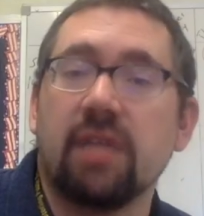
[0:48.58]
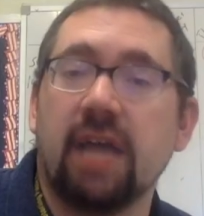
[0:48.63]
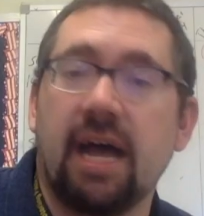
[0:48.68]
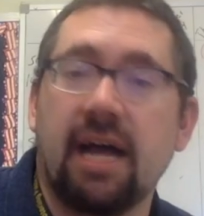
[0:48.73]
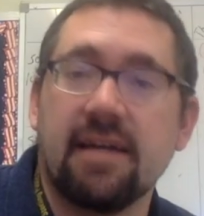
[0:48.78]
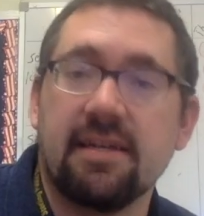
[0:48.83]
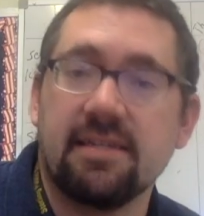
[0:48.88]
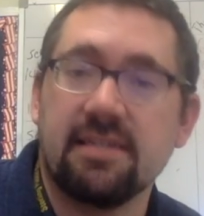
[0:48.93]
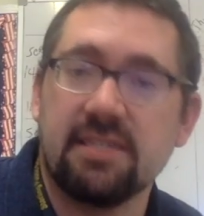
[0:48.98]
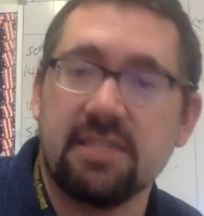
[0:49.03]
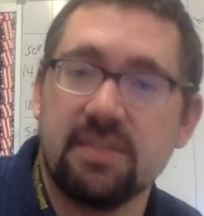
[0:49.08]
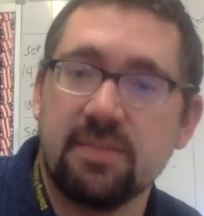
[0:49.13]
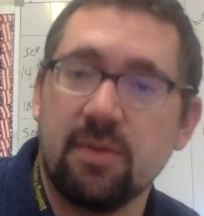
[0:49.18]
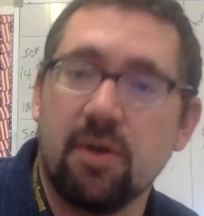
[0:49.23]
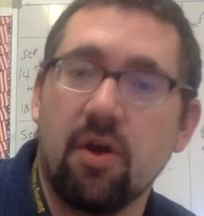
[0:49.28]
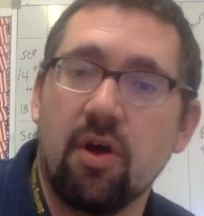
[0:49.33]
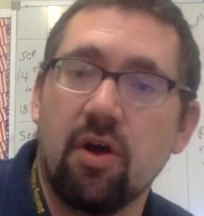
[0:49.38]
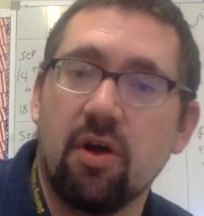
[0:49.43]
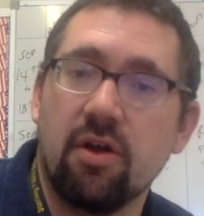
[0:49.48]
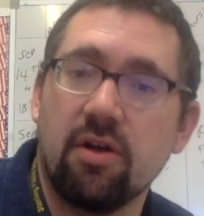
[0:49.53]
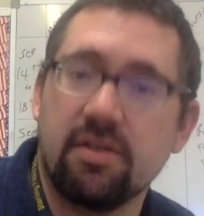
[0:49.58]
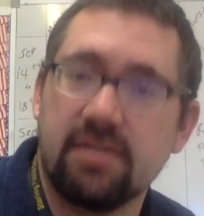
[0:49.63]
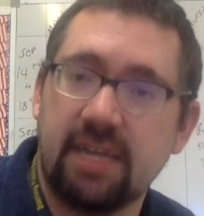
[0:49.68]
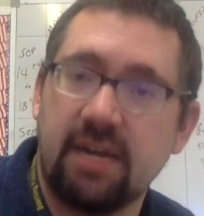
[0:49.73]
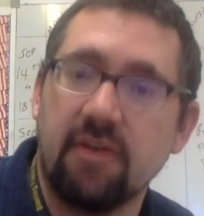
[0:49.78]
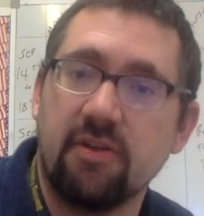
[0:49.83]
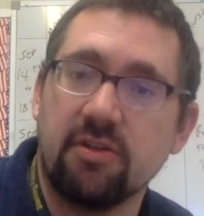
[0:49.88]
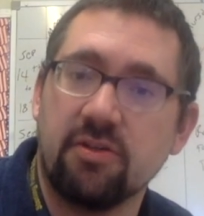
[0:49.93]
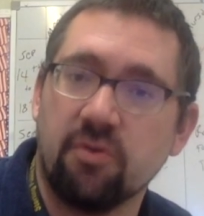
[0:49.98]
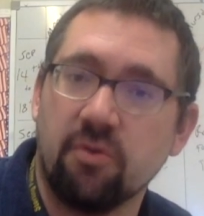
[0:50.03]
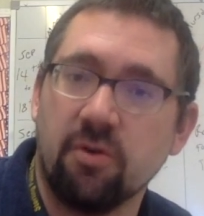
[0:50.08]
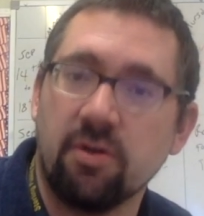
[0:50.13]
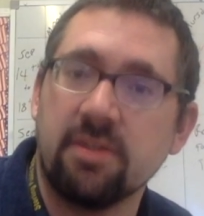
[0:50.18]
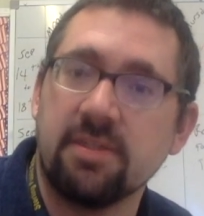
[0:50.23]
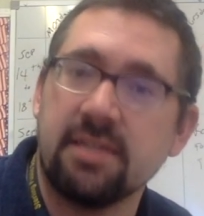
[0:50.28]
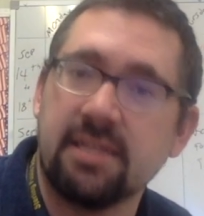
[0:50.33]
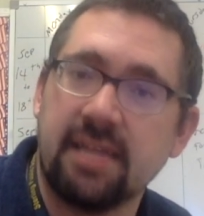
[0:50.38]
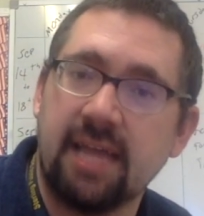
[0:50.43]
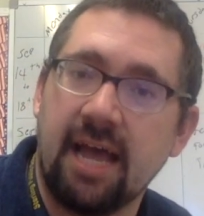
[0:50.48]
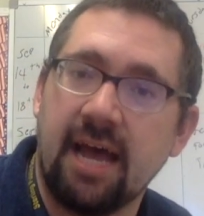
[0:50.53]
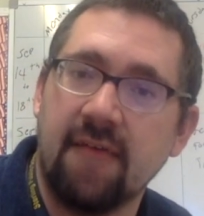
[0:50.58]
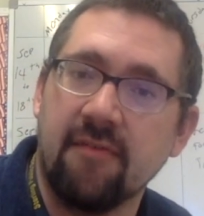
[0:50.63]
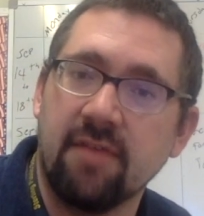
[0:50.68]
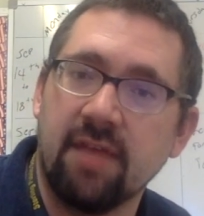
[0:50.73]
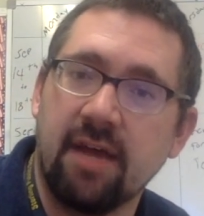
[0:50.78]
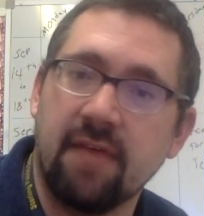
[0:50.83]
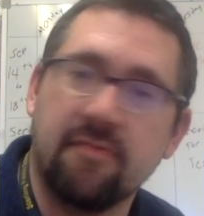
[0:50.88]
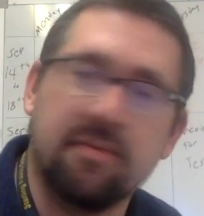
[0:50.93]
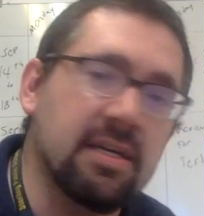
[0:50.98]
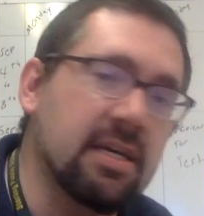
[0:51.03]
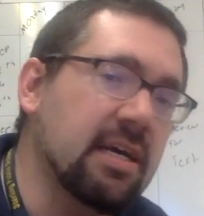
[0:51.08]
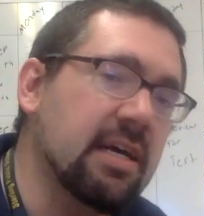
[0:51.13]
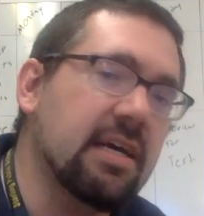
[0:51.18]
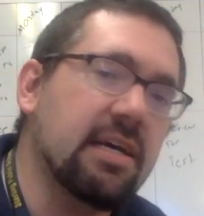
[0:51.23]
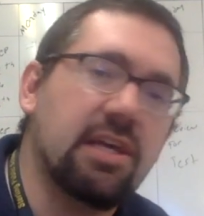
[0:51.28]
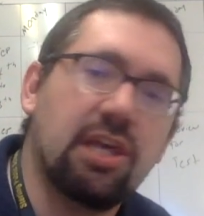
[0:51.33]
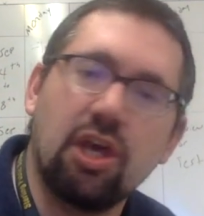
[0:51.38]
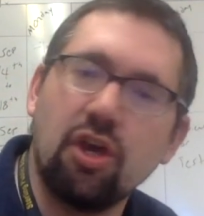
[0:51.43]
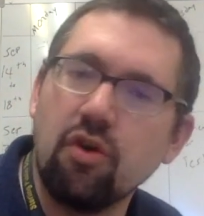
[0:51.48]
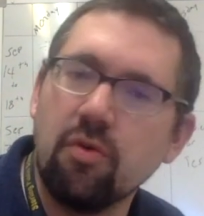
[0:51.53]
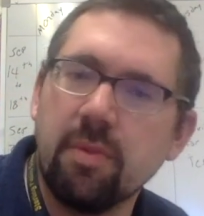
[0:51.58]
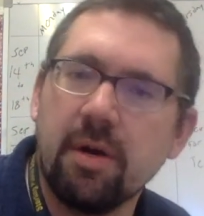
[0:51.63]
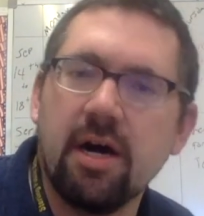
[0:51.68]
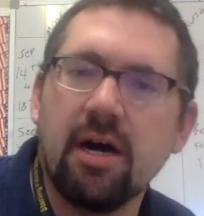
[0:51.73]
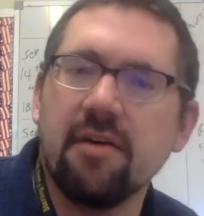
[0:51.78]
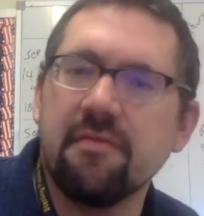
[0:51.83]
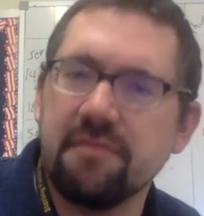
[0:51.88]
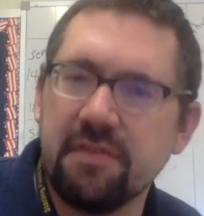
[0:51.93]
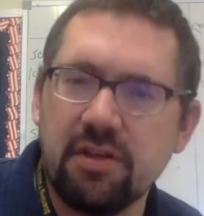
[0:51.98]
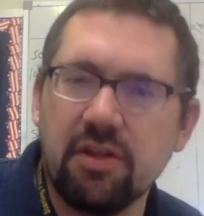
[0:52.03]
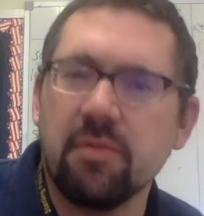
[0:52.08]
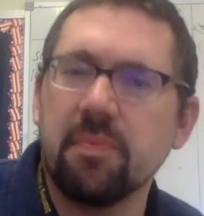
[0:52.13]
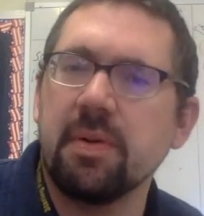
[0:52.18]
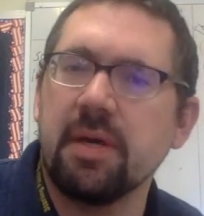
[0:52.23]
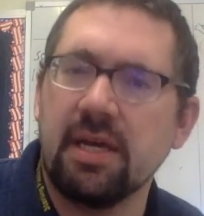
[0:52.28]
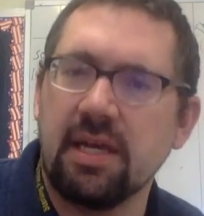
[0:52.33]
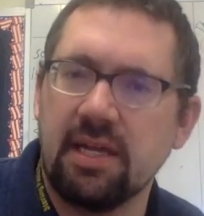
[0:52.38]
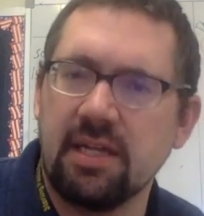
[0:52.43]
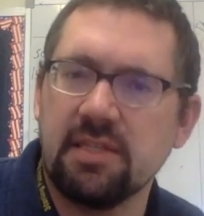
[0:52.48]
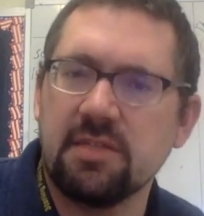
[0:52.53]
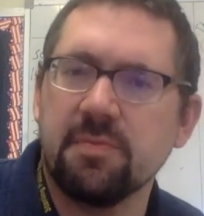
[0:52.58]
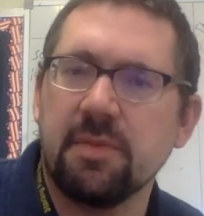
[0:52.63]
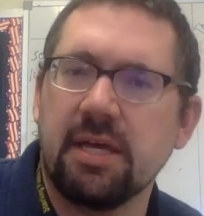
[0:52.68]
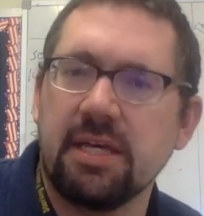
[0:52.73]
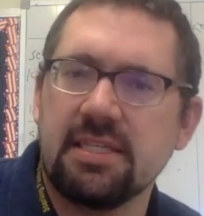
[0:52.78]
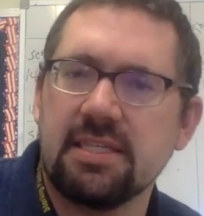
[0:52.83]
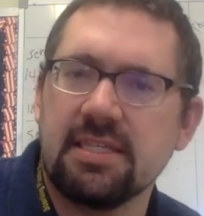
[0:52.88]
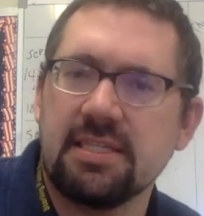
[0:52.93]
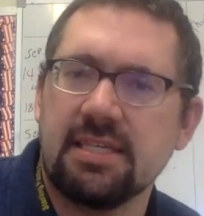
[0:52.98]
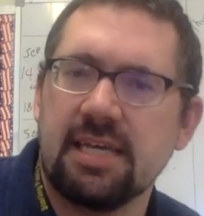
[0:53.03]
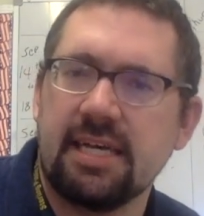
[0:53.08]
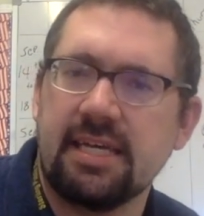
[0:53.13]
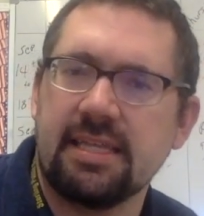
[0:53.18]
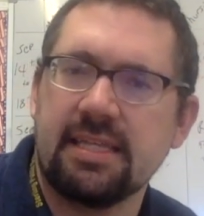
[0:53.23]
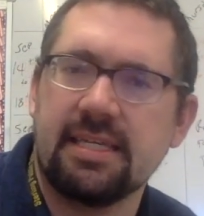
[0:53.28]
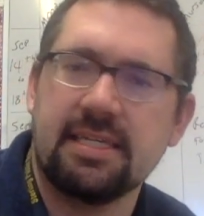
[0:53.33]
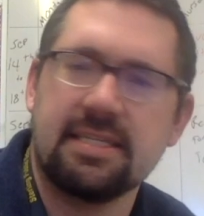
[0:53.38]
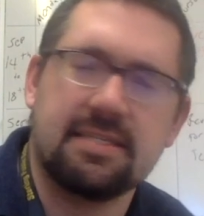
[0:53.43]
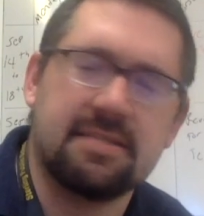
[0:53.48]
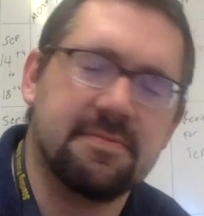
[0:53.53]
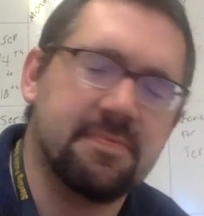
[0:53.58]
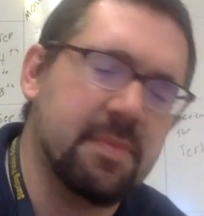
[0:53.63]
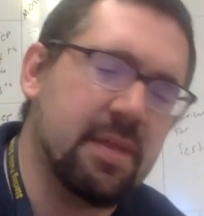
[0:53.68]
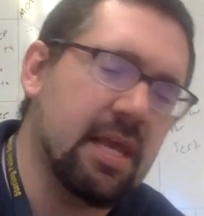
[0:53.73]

on to the small territories that they have left. Cuba, Philippines, places like this.